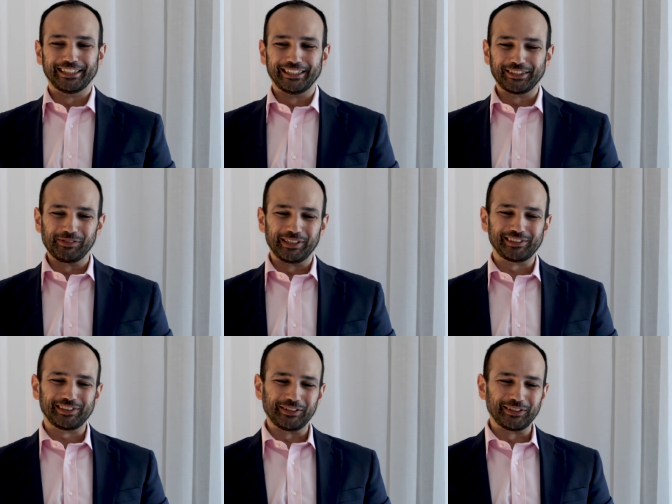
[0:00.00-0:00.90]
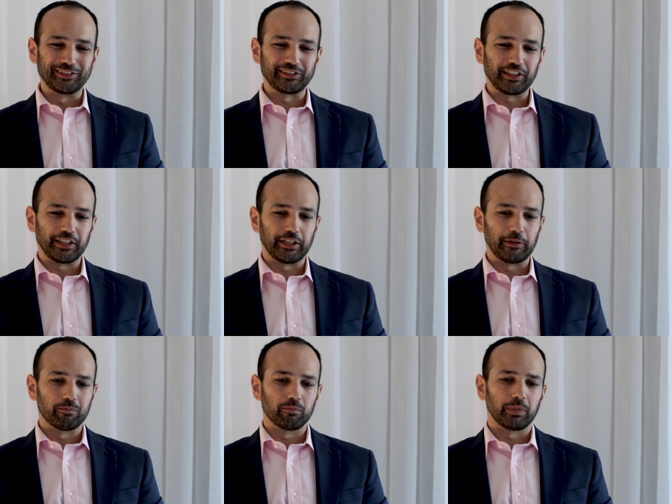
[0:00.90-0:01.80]
uh, to my students.
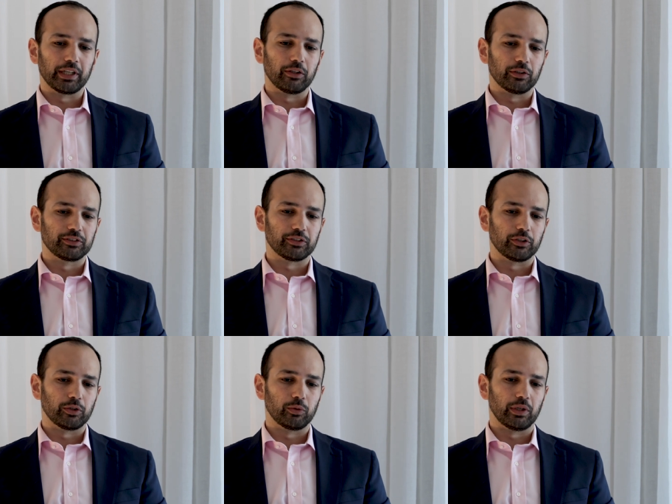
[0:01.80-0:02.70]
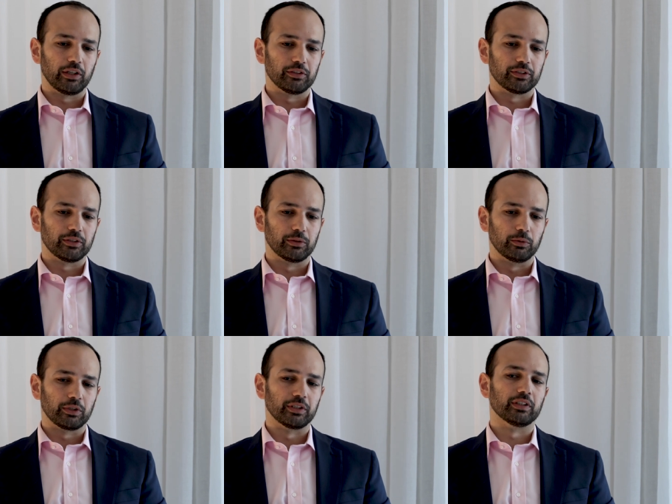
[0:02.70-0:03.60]
Um, but I also I
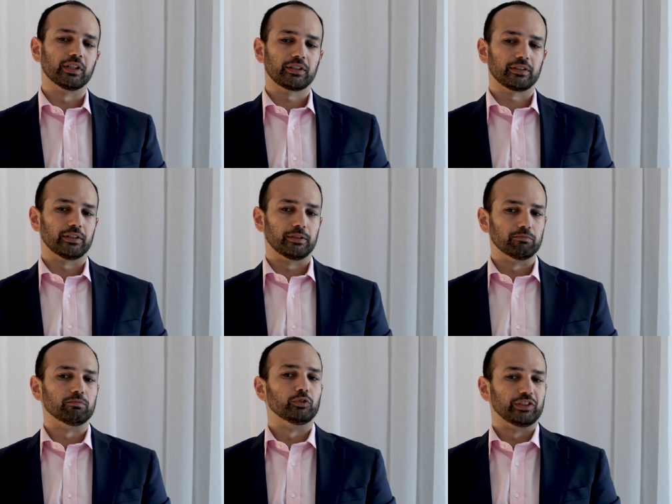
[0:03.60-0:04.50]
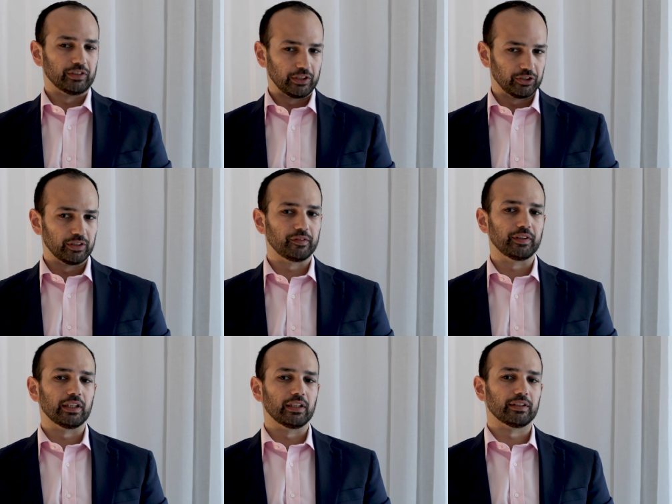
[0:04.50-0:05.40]
also conduct um, research in the
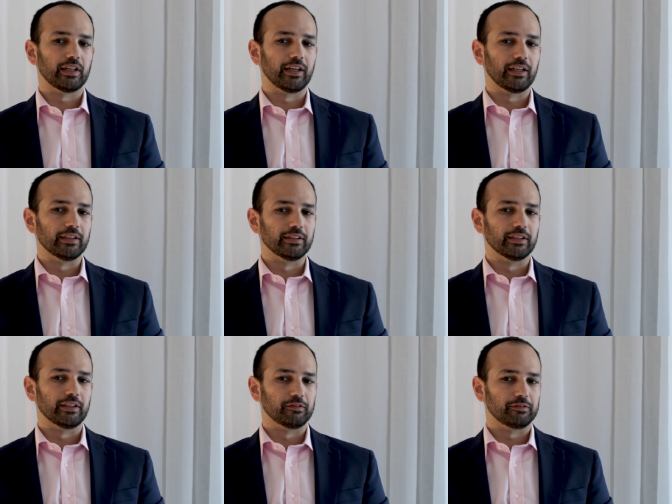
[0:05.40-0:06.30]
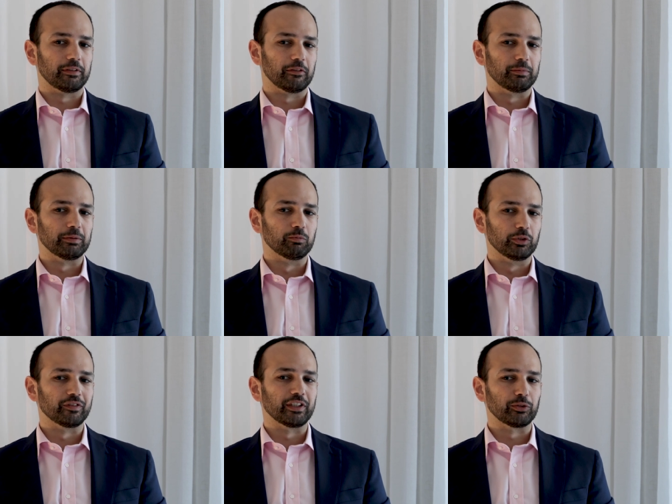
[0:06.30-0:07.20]
field, and I've, I've been
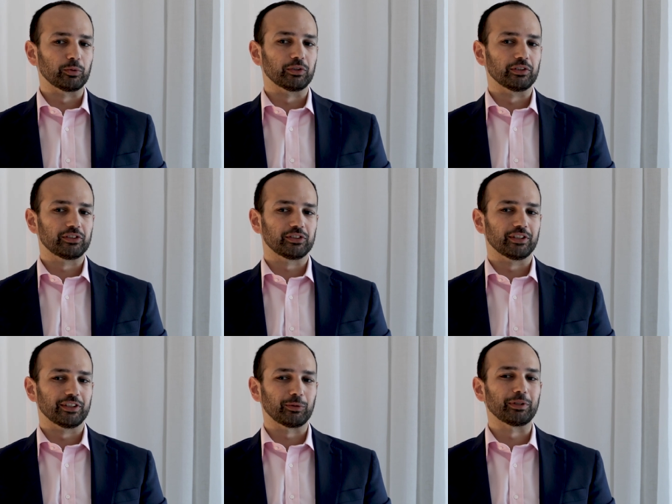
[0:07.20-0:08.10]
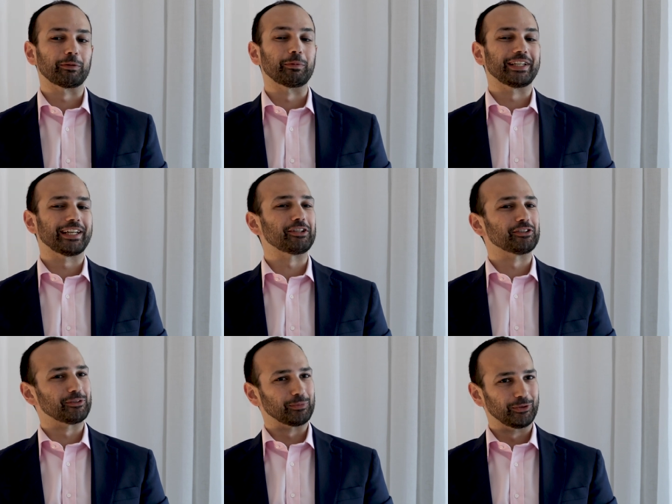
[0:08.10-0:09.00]
moving towards uh, quantum
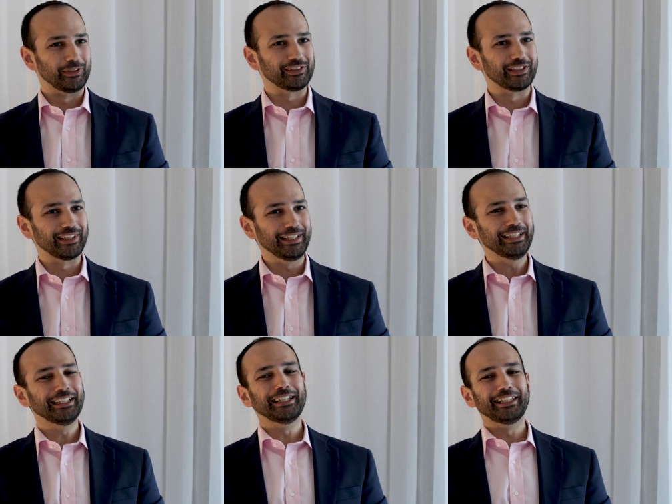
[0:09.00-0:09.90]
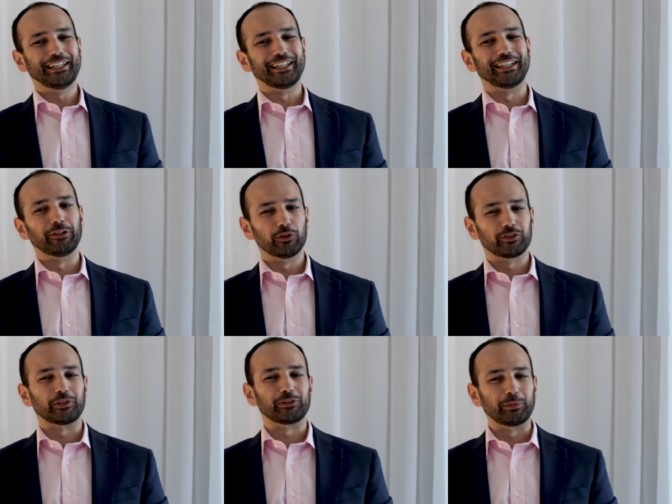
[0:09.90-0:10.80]
communications more recently, and
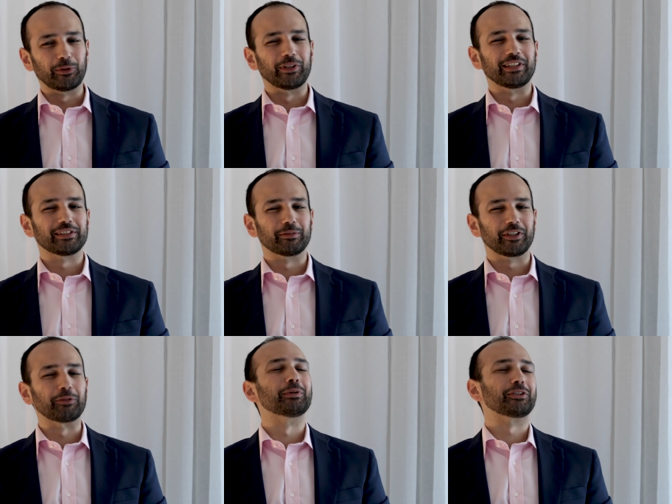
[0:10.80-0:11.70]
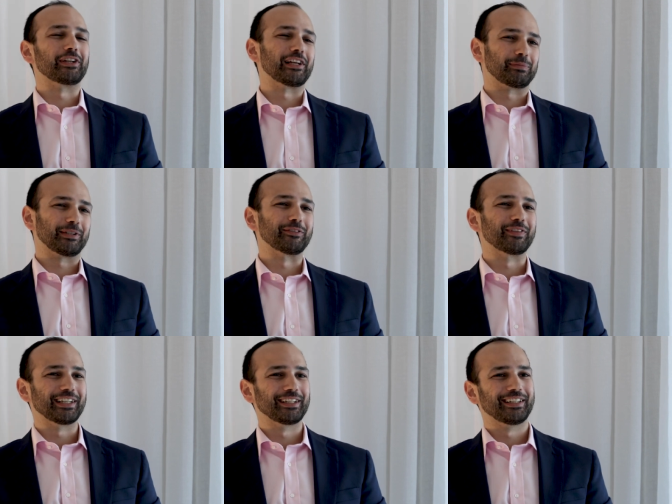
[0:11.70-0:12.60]
also exploring some of the commercial aspects
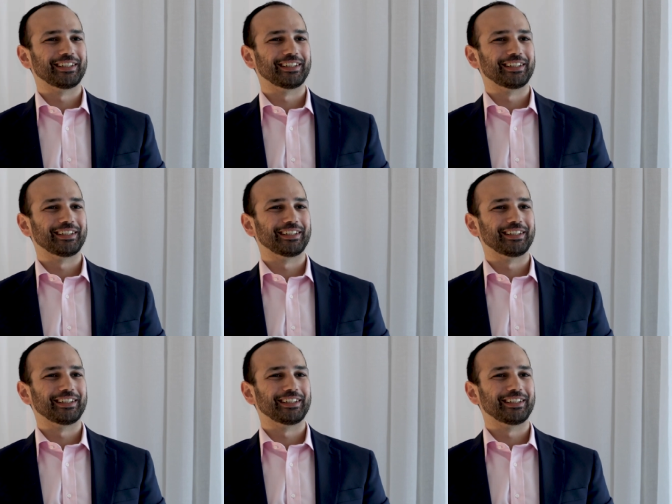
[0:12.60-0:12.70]
of that.